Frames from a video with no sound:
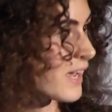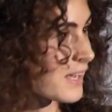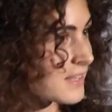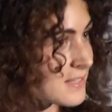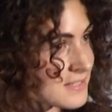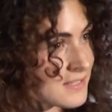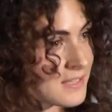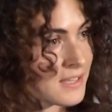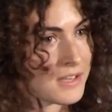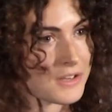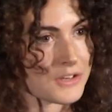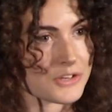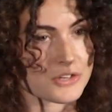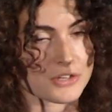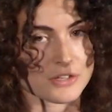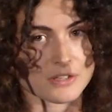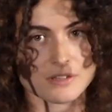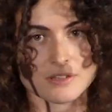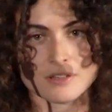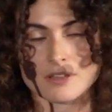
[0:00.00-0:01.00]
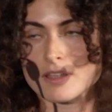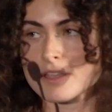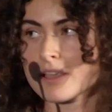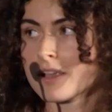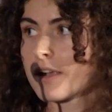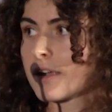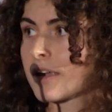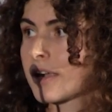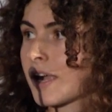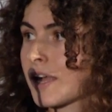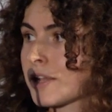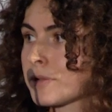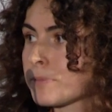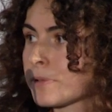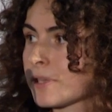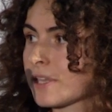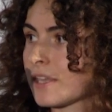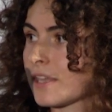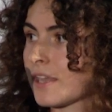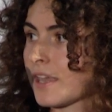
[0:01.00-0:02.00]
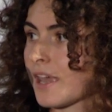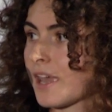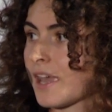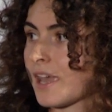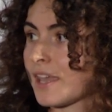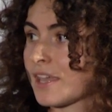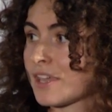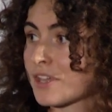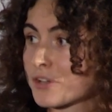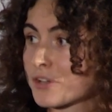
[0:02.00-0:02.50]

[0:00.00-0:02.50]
extinction can be a